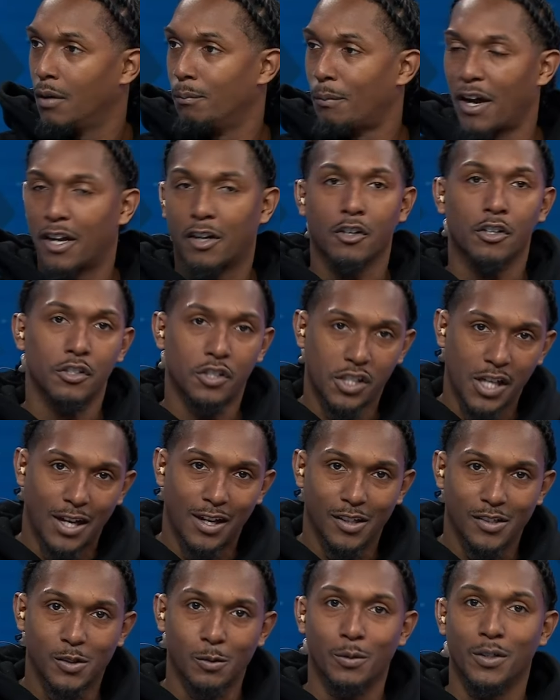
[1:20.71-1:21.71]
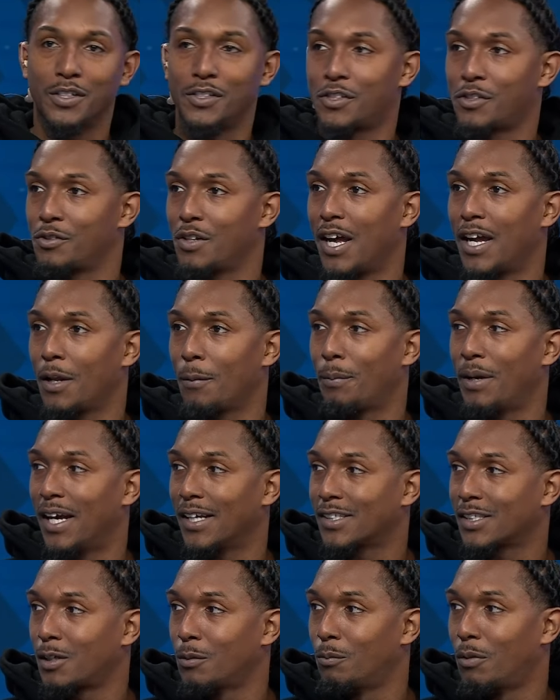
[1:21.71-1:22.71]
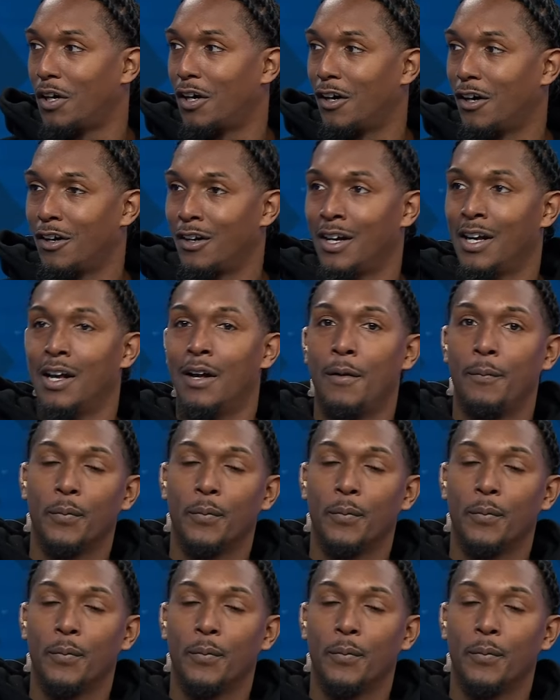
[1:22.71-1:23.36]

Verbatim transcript: my girls. Shout out to Winners United That's Basketball. Awesome.